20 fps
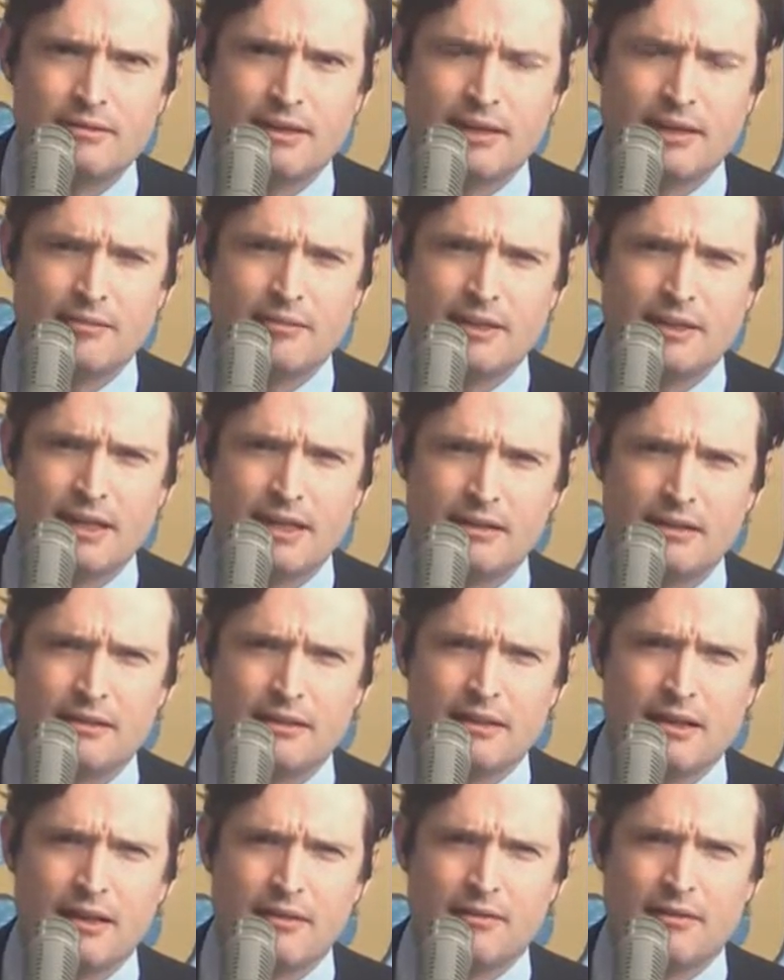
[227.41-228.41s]
Heather Mac
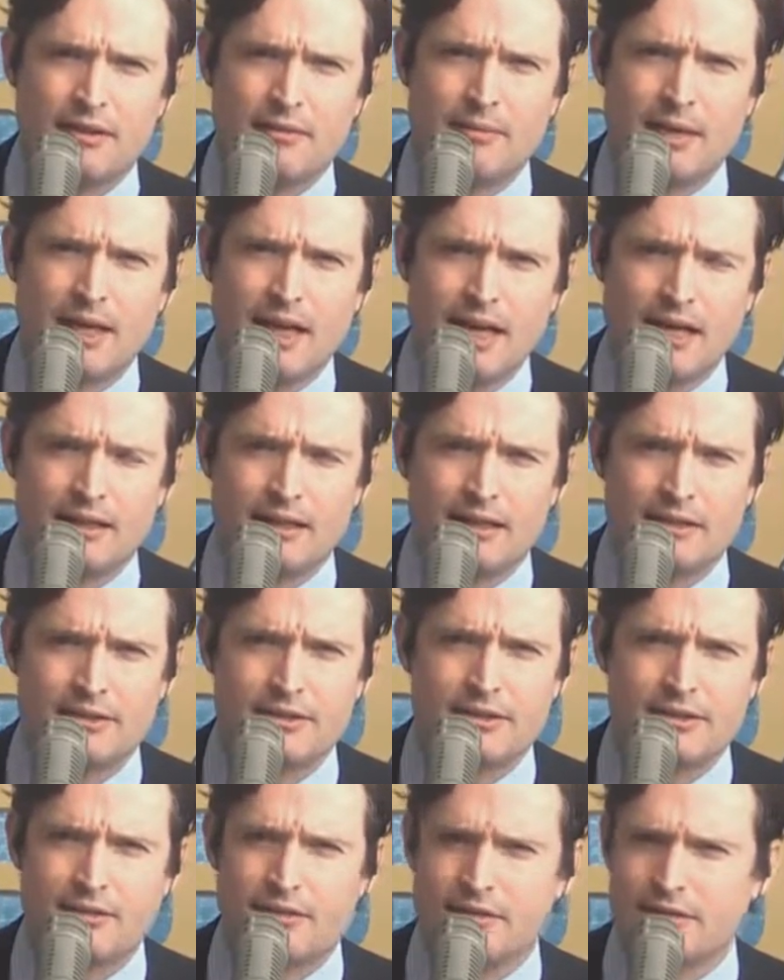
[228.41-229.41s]
Donald of the Manhattan
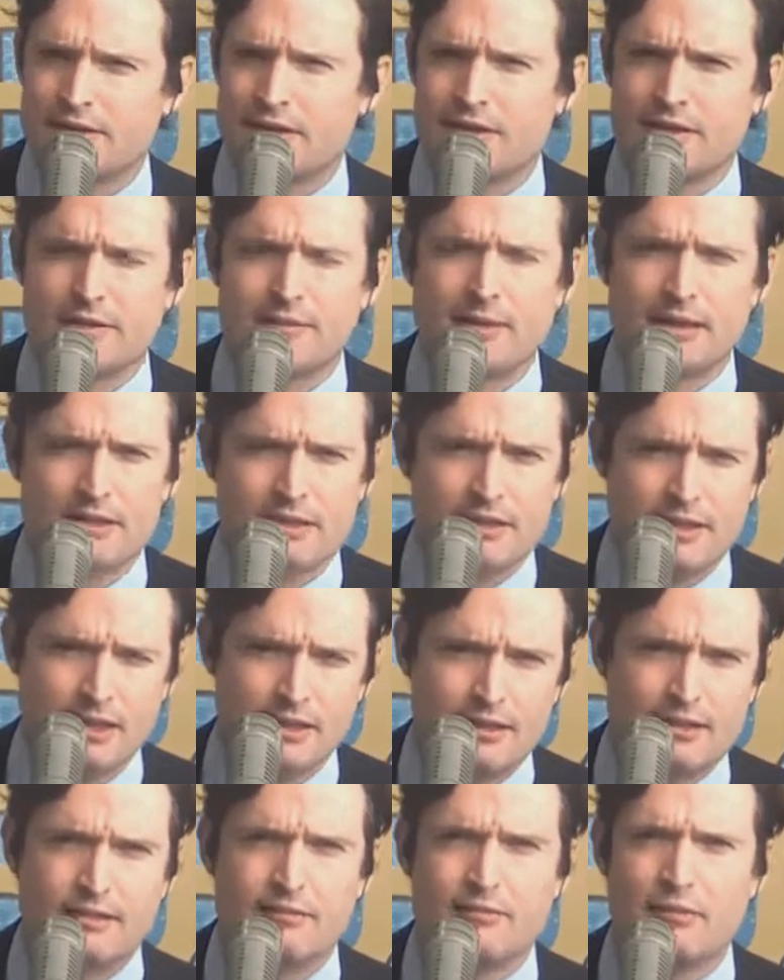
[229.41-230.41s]
Institute has done some
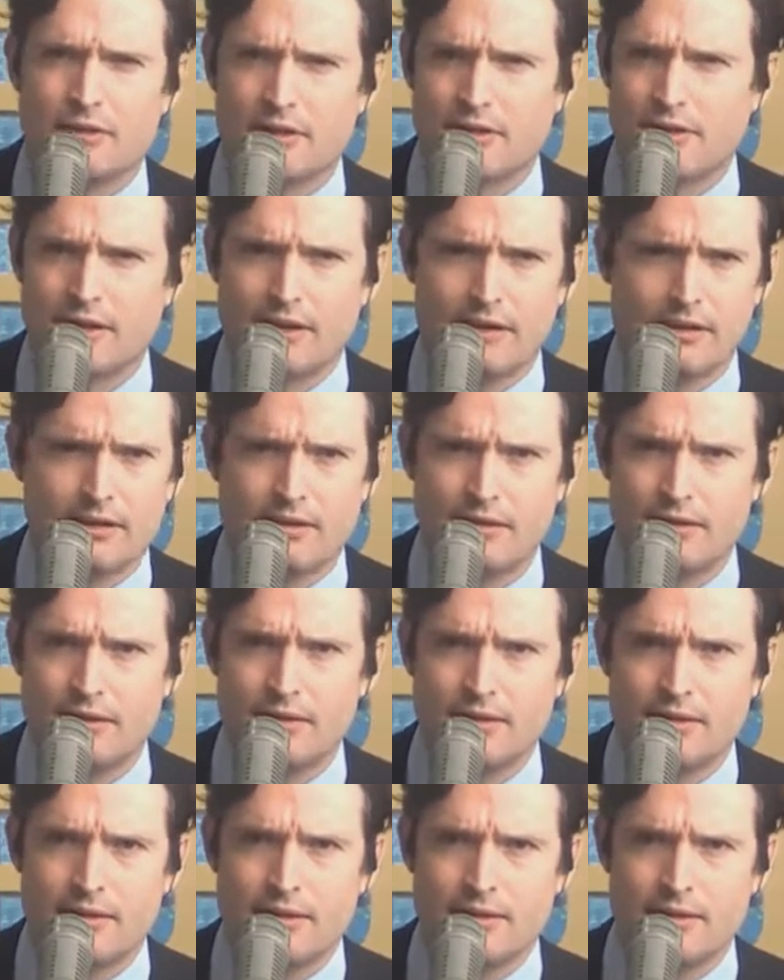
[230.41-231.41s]
outstanding work there
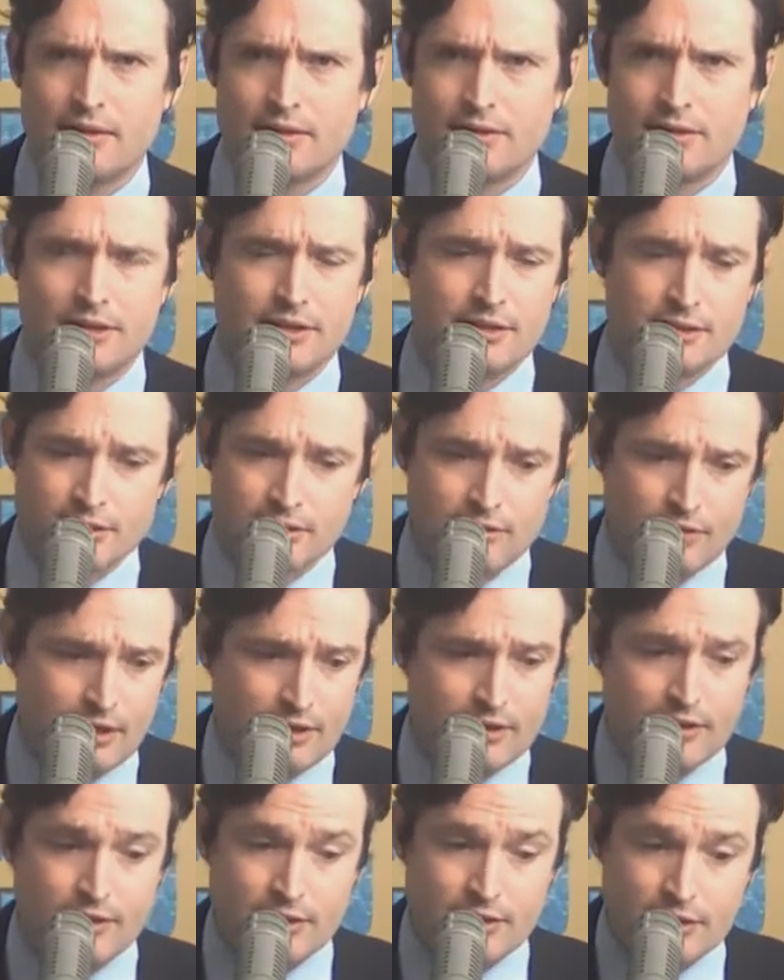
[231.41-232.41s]
and she's
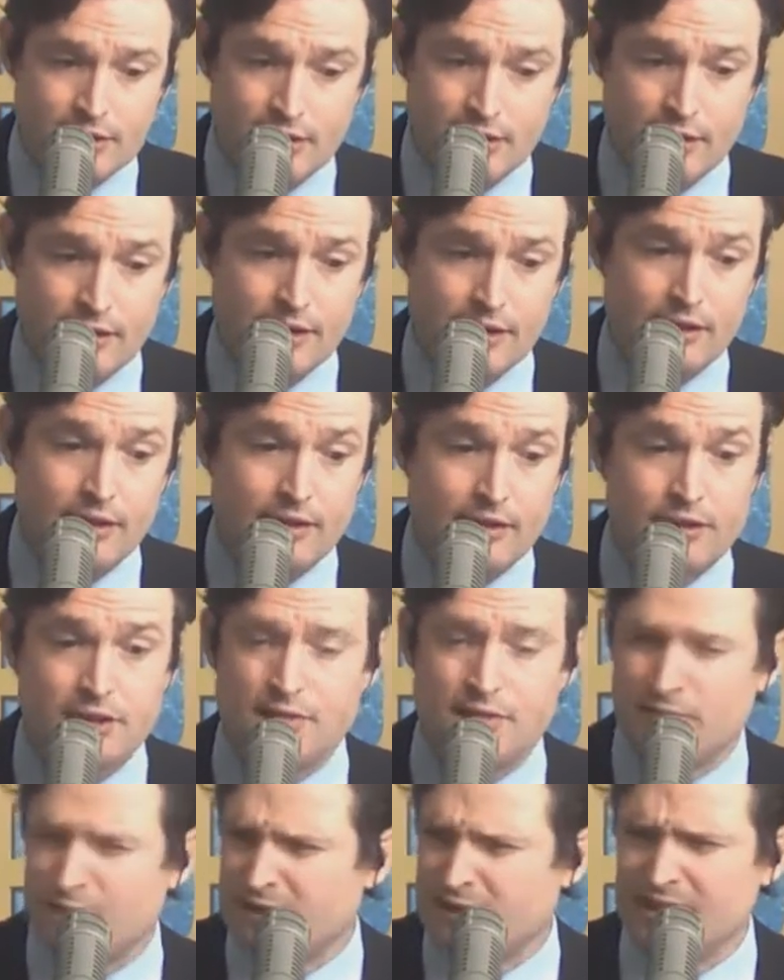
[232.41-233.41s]
addressed study.
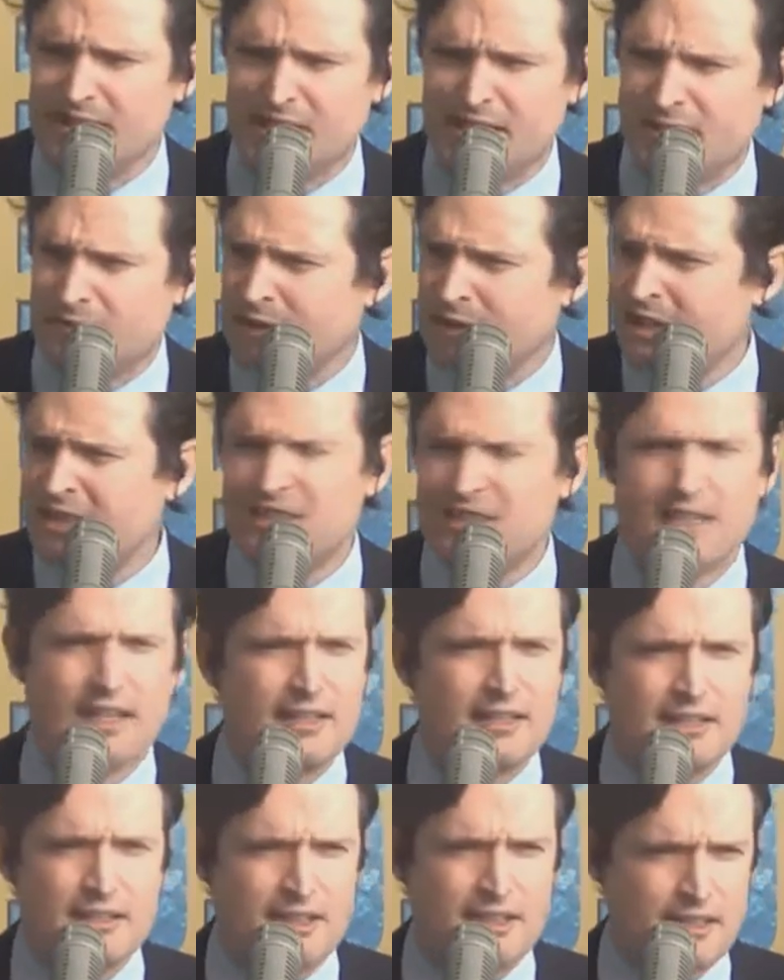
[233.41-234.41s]
She lists three
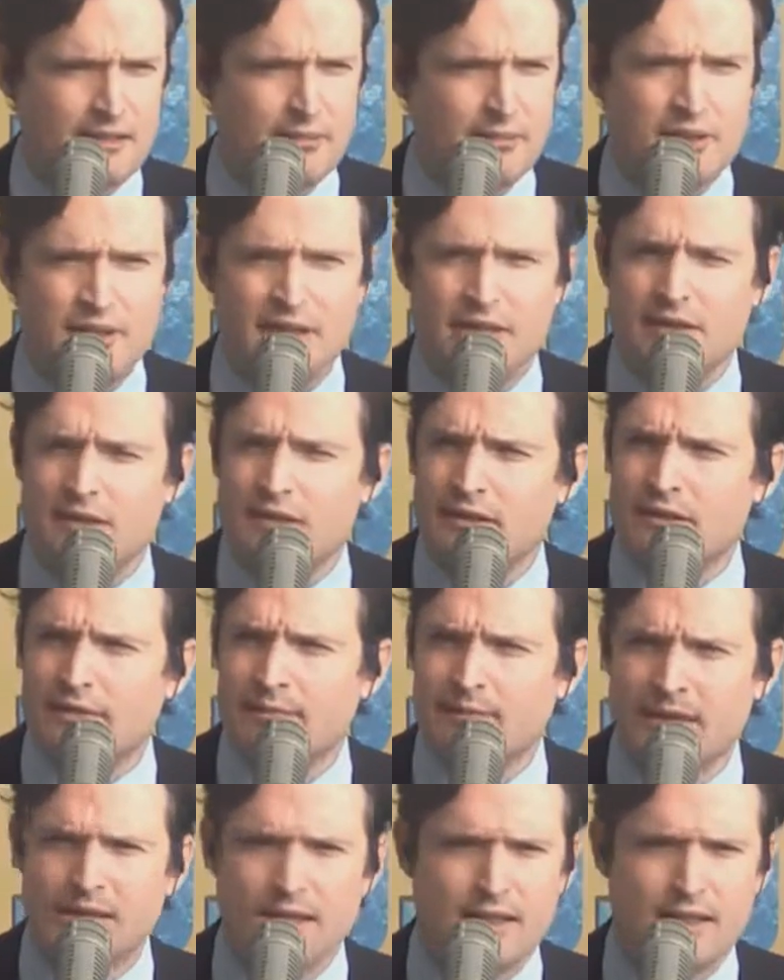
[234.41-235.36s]
studies in a particular